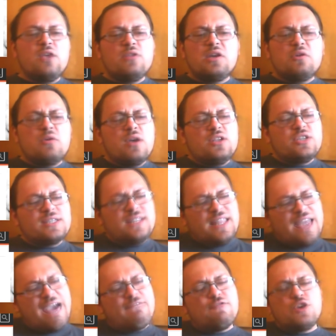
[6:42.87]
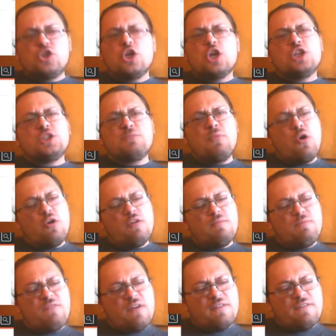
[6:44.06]
you know, just an average small
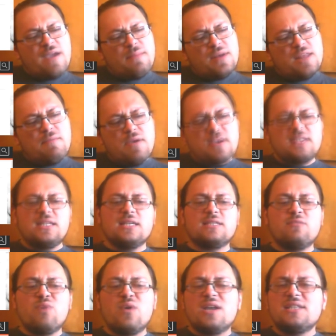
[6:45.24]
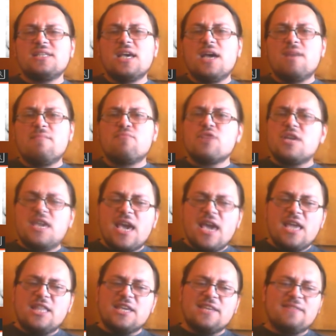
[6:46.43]
family business was
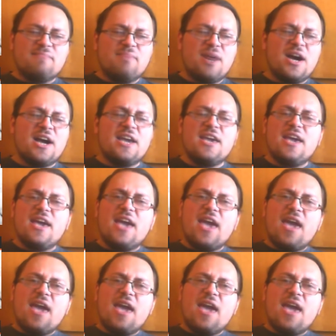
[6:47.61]
brigaded by